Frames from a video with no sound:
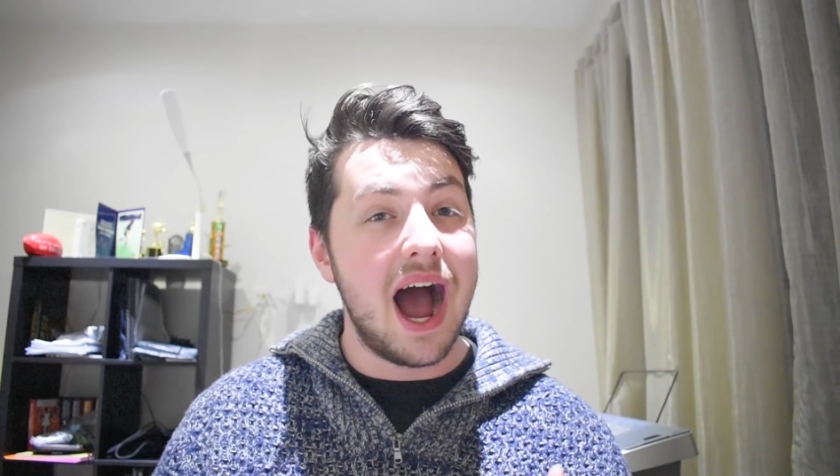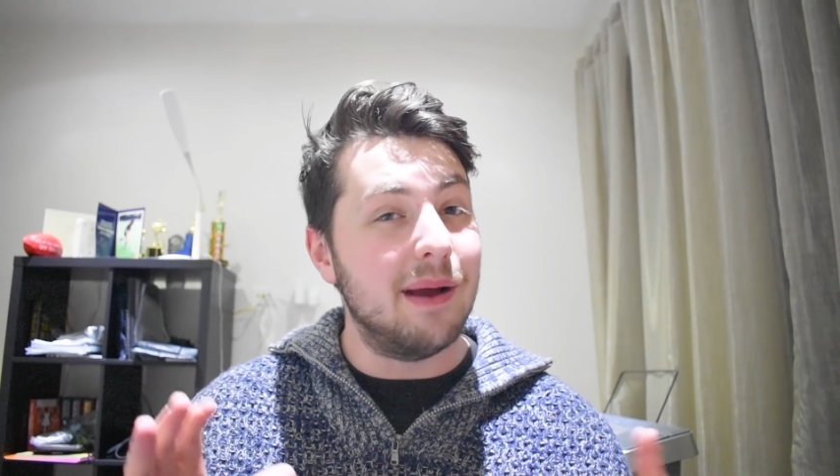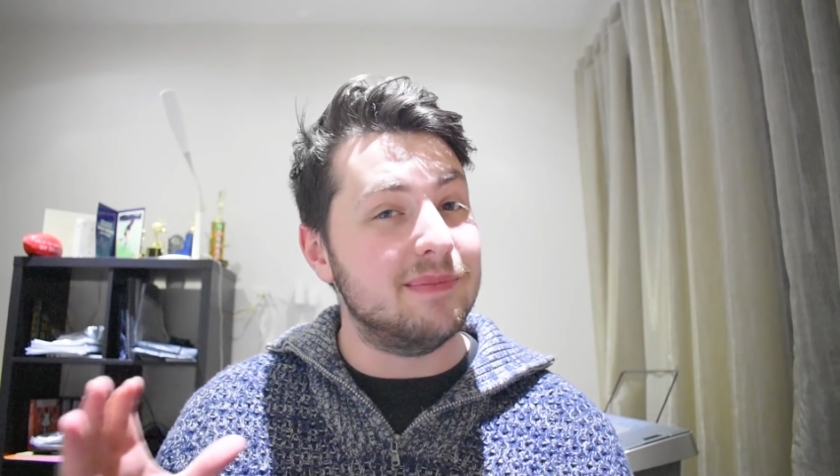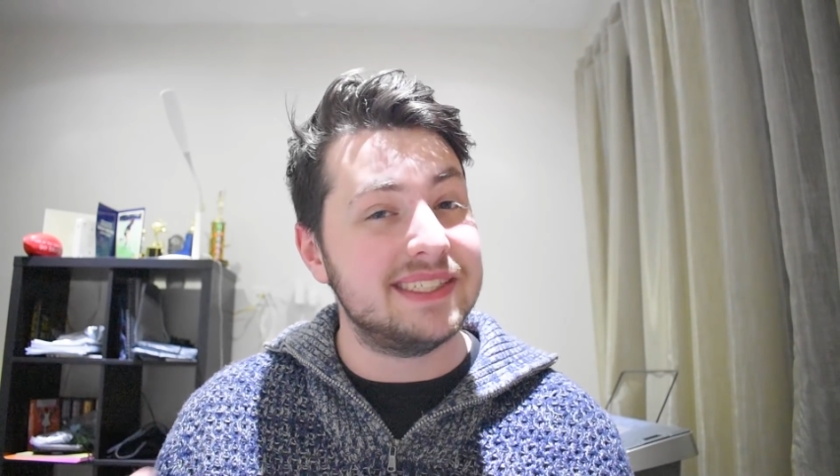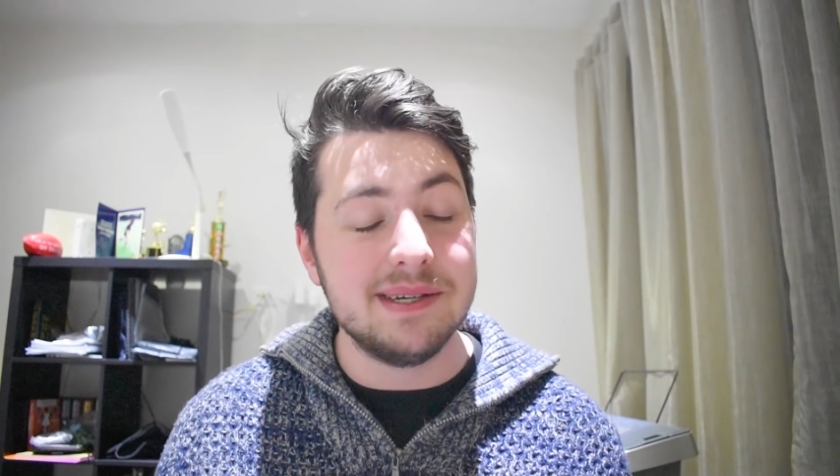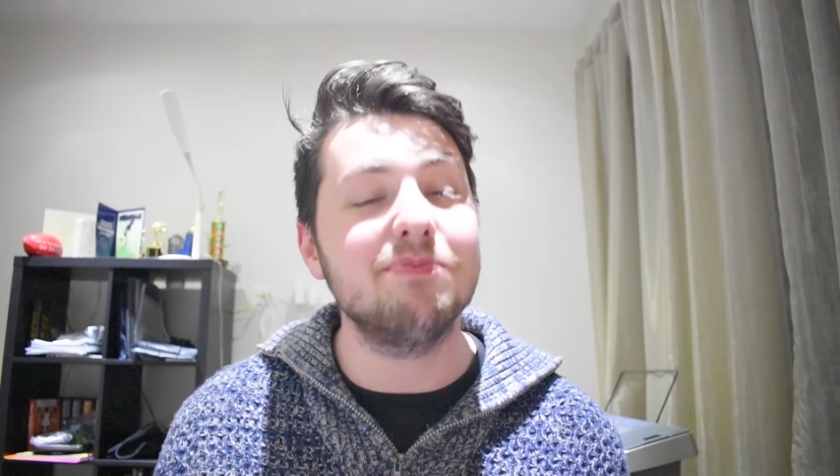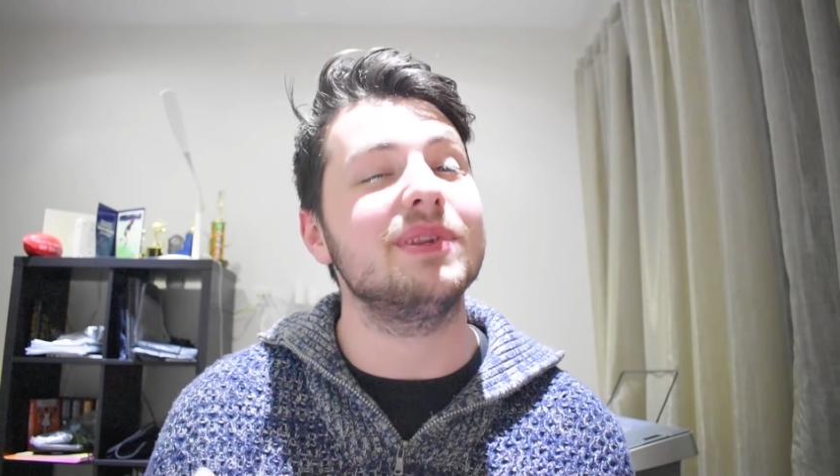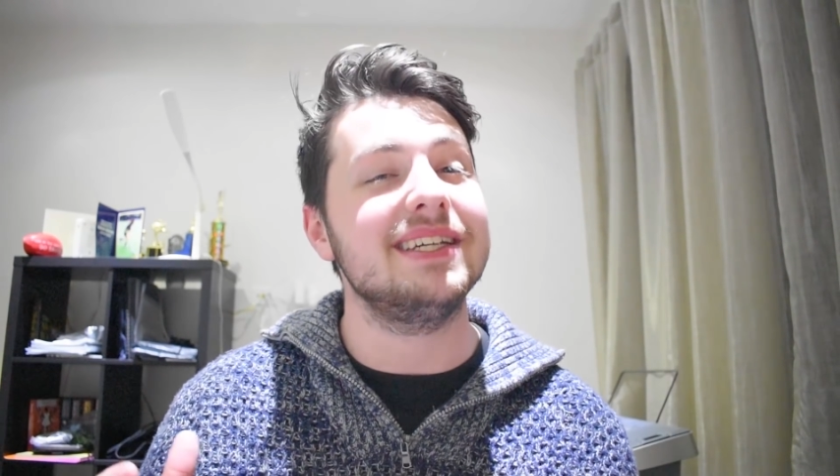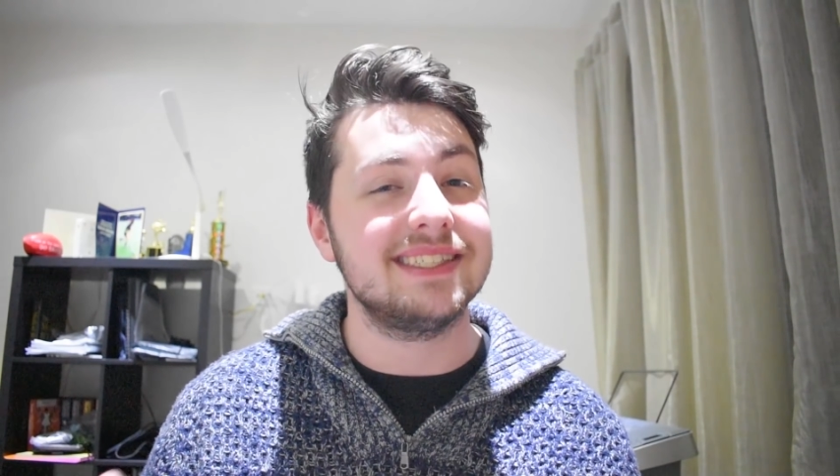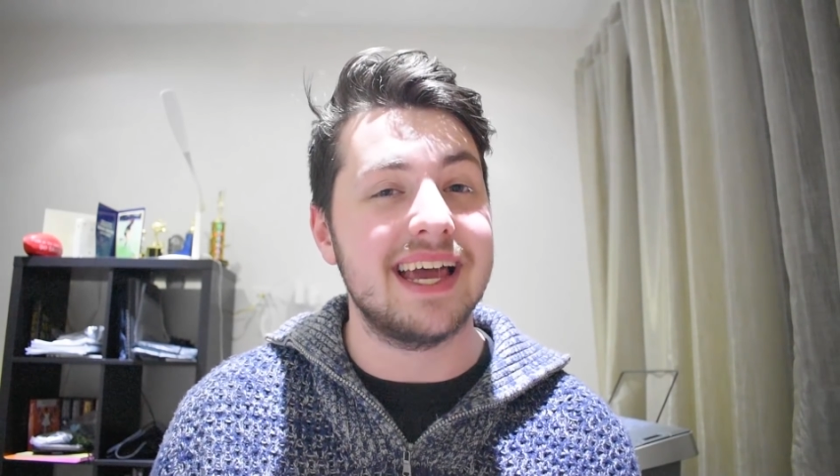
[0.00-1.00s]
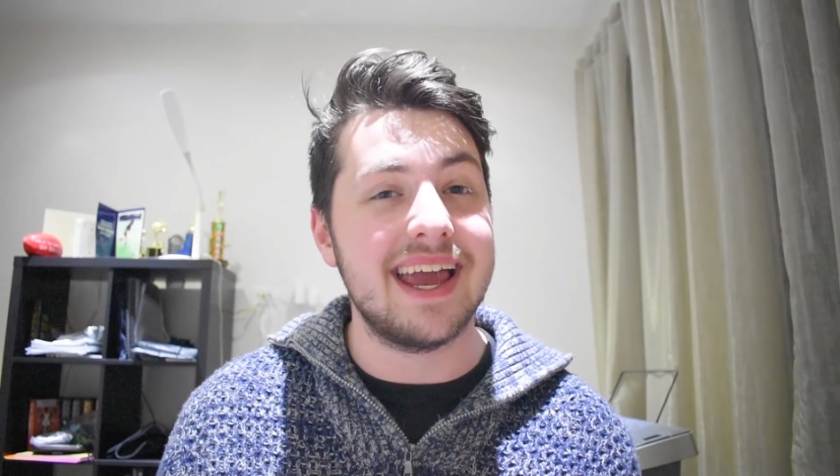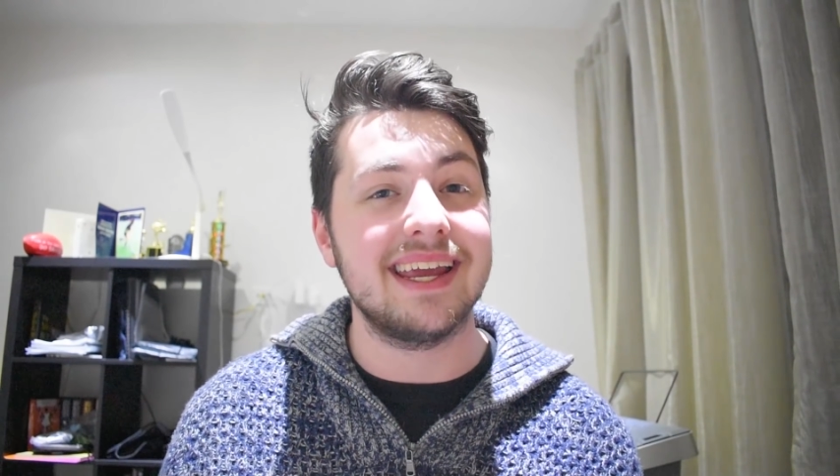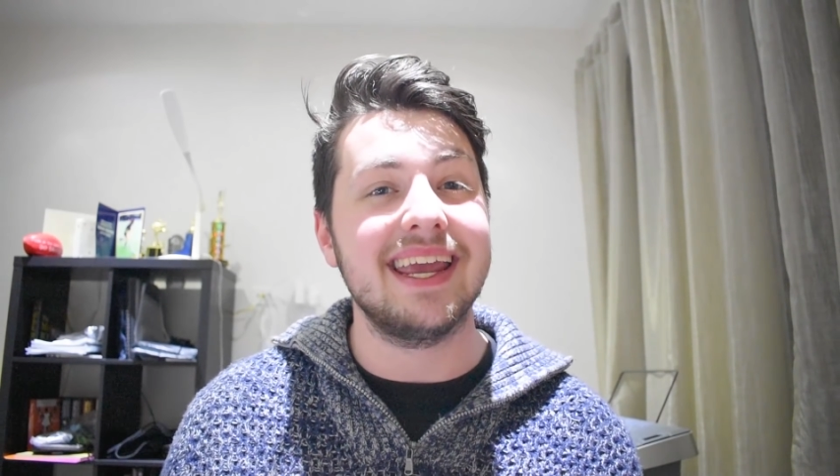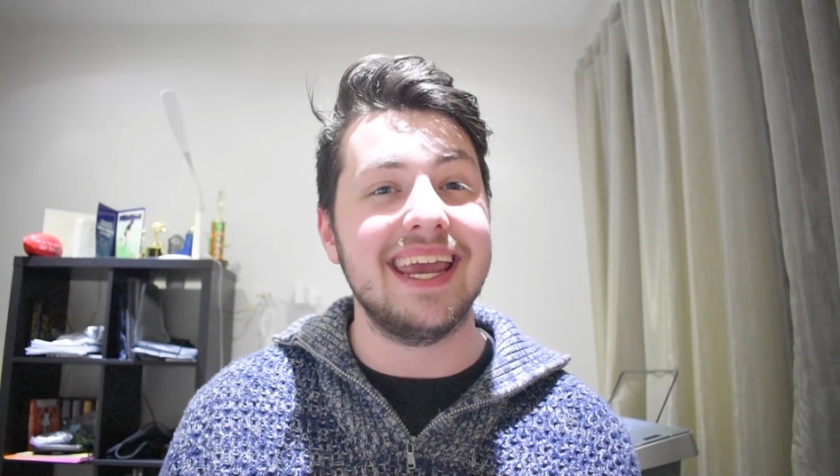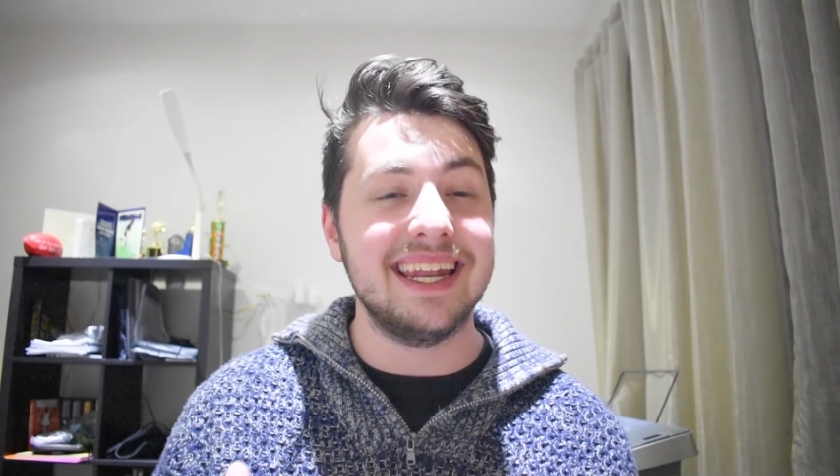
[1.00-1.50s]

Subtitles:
I'm simply saying